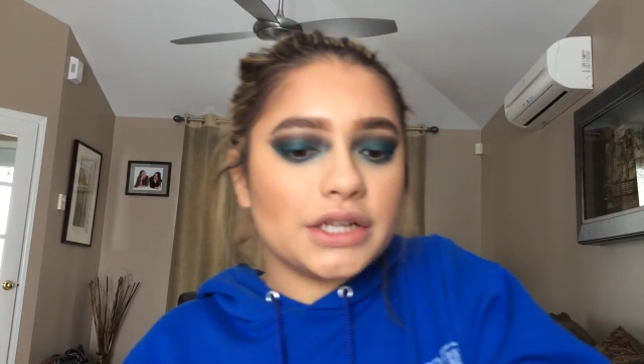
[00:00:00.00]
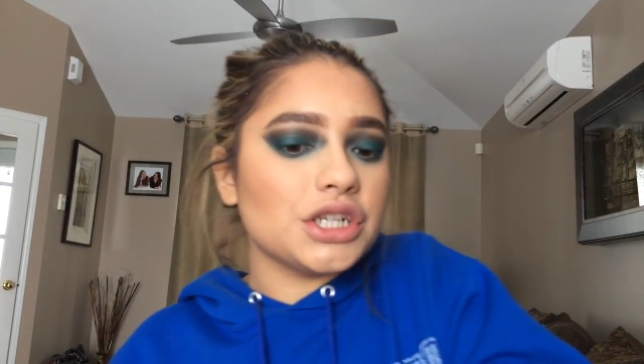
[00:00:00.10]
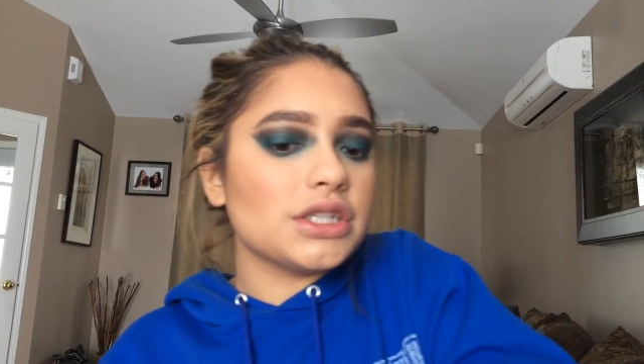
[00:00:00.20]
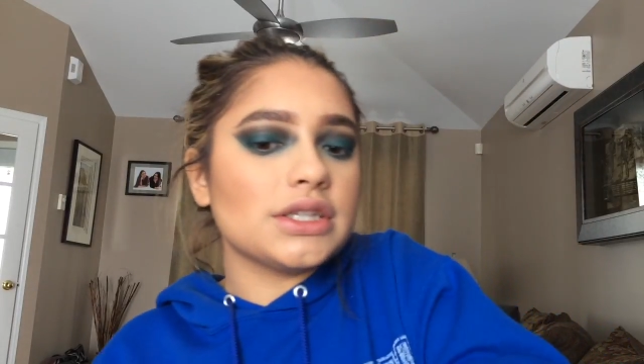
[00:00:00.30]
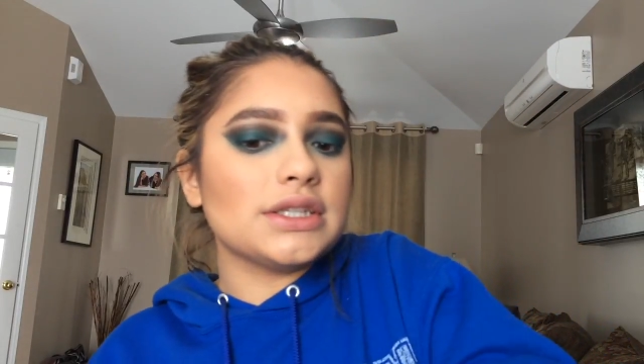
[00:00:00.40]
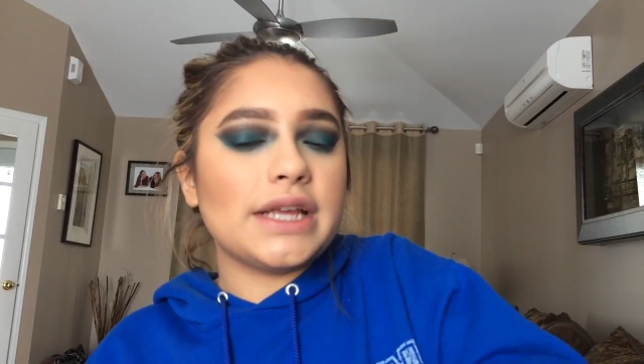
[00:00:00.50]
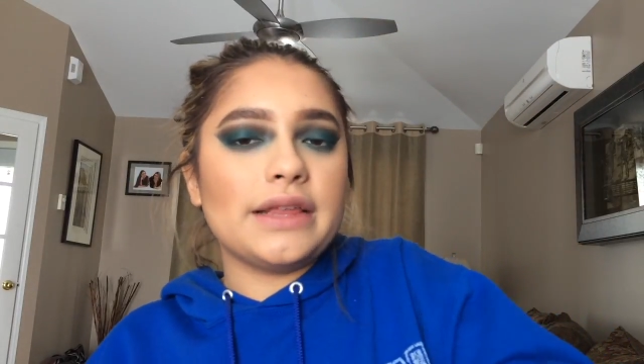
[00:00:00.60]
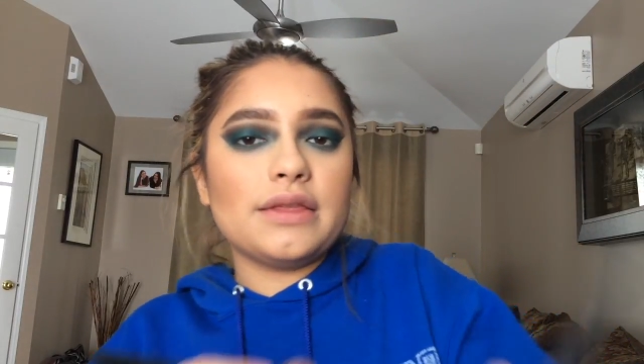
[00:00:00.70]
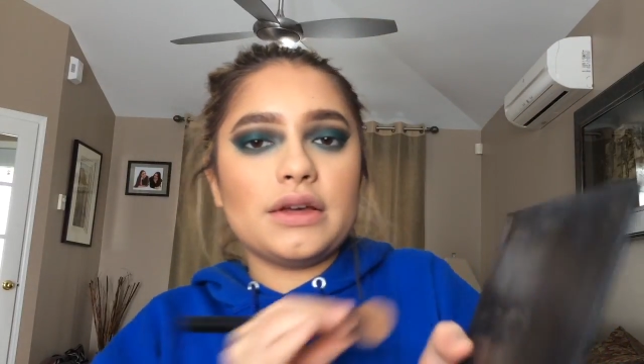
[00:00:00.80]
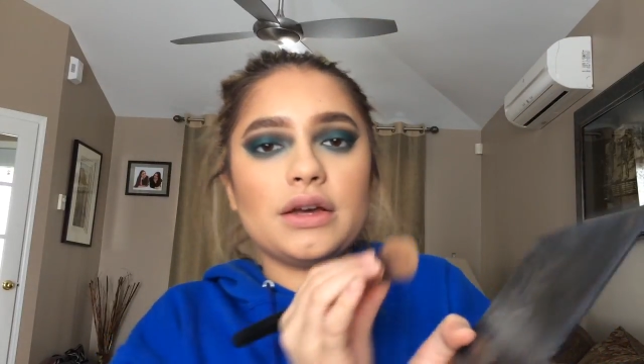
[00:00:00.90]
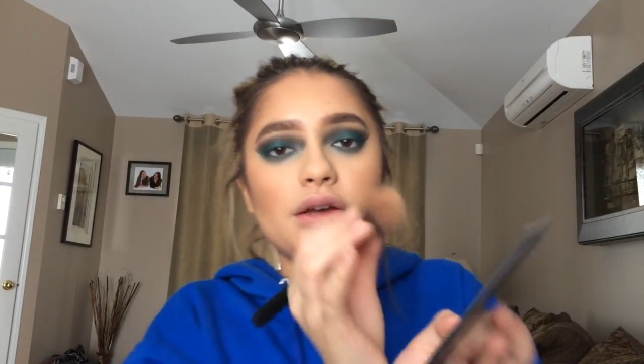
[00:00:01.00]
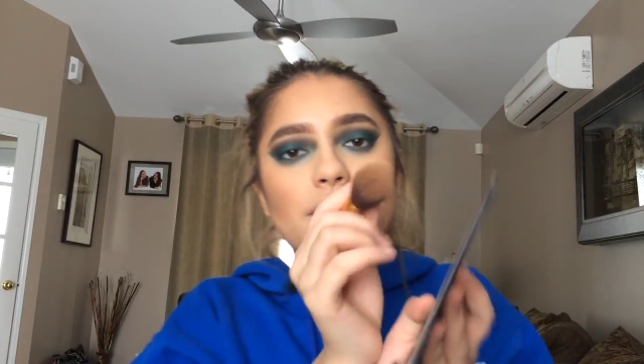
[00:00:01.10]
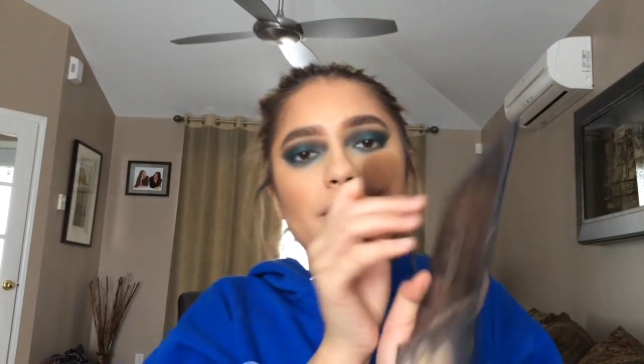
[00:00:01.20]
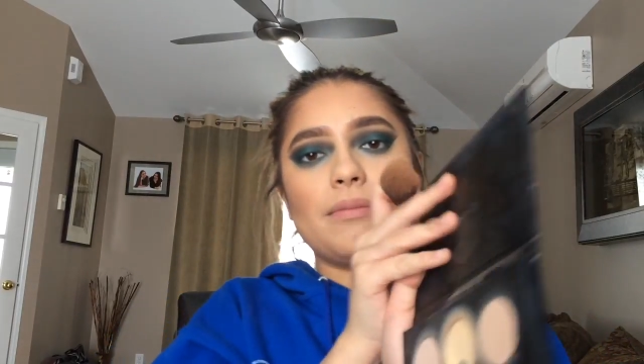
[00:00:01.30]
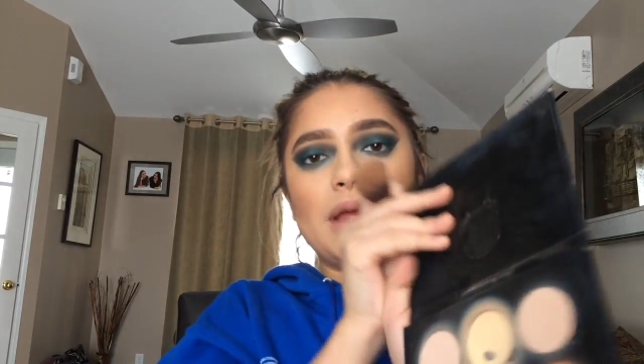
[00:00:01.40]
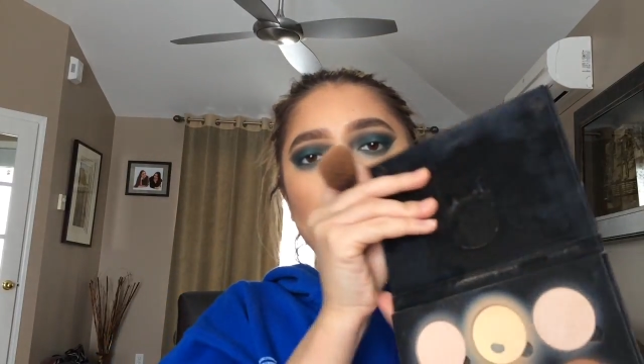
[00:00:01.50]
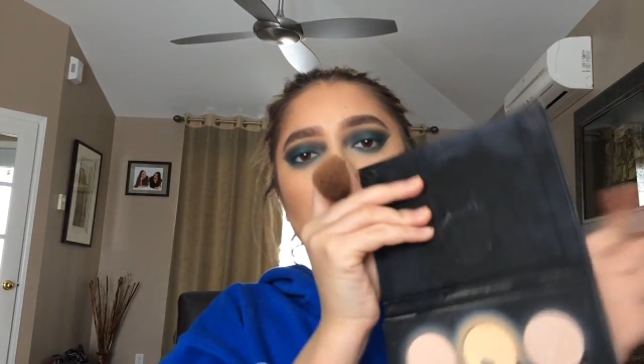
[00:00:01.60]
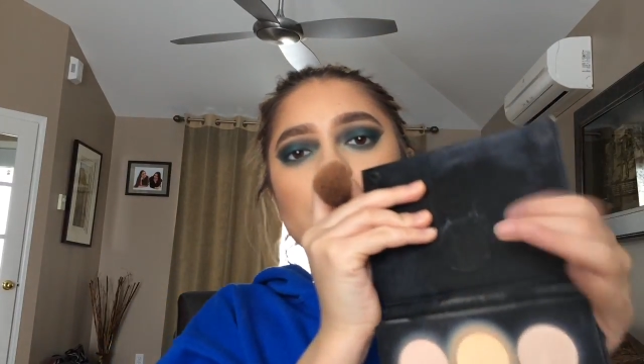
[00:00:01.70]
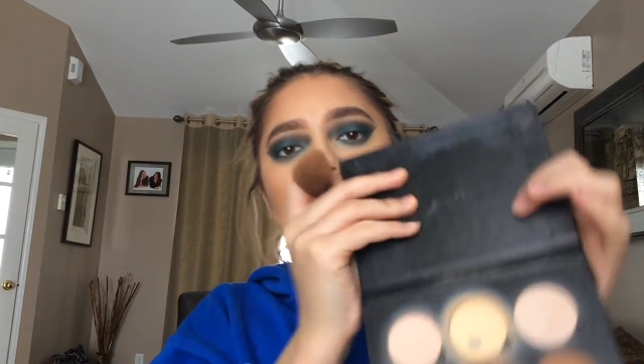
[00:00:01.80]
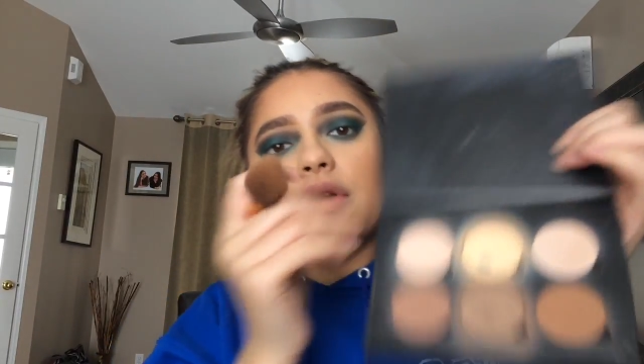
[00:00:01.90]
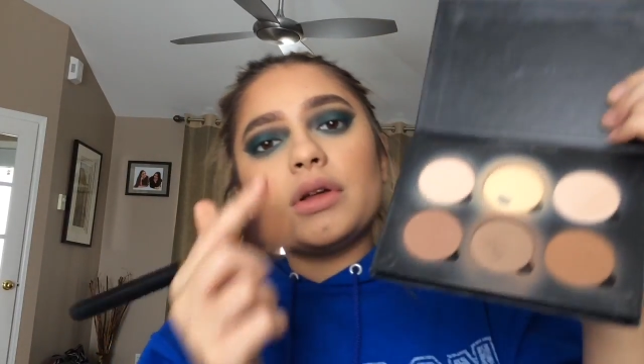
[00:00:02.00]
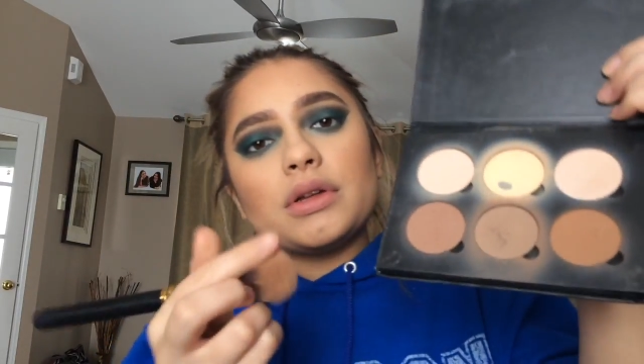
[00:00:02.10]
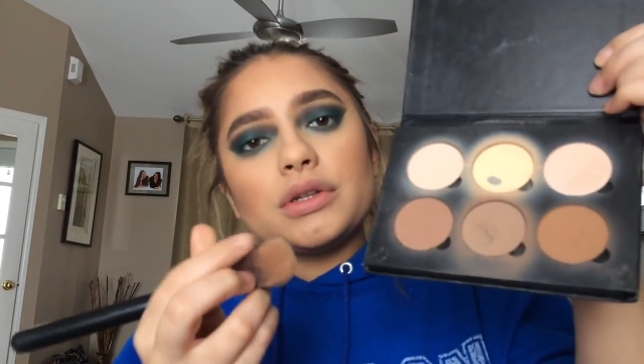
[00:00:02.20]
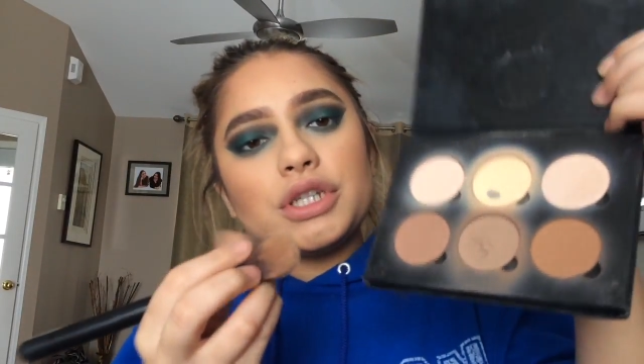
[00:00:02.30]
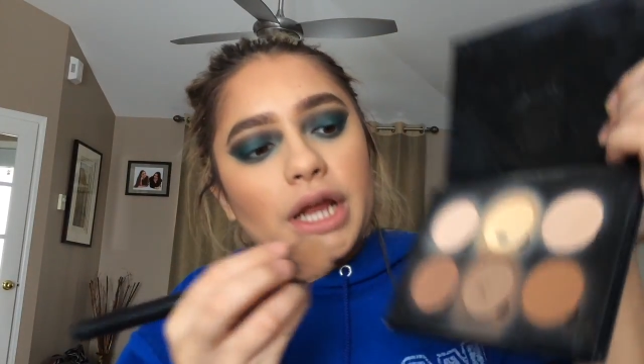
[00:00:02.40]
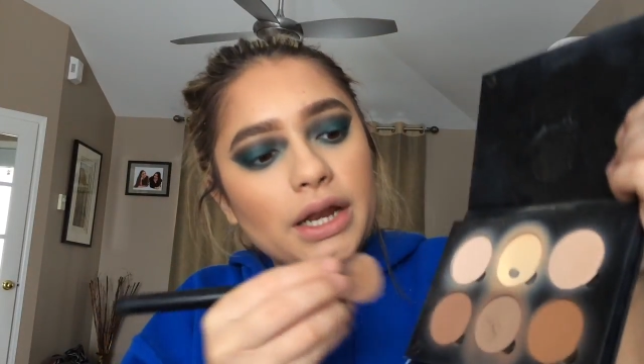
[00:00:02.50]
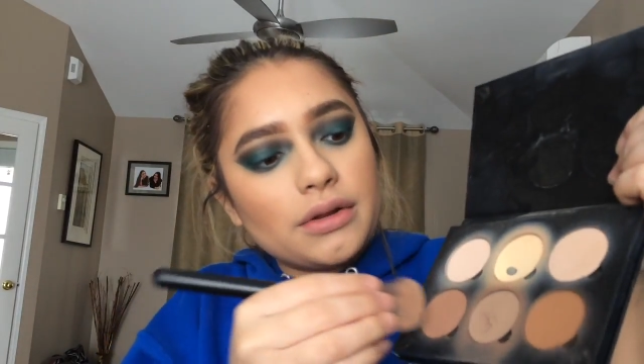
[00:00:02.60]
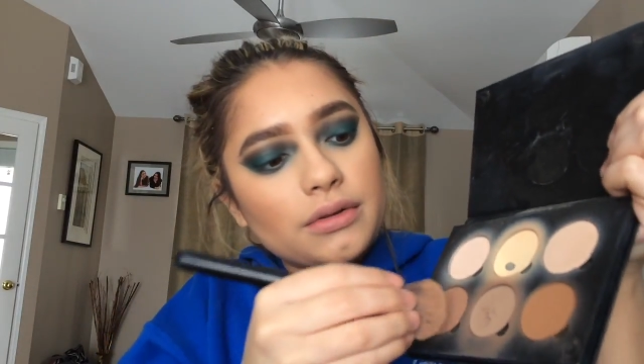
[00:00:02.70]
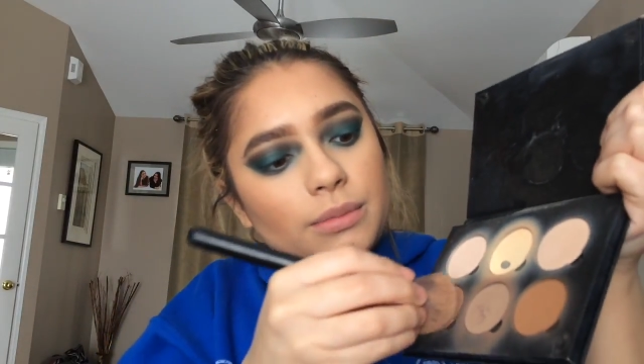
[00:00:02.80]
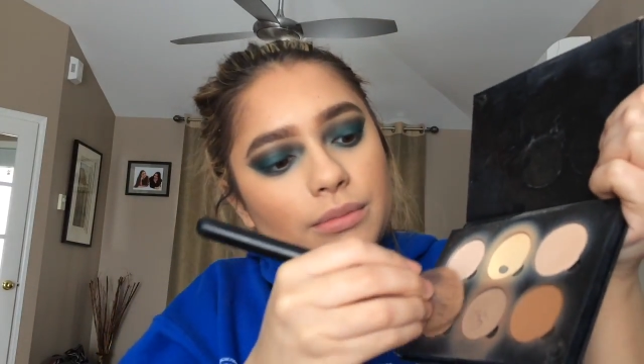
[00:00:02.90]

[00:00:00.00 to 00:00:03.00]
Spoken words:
I just take the middle shade.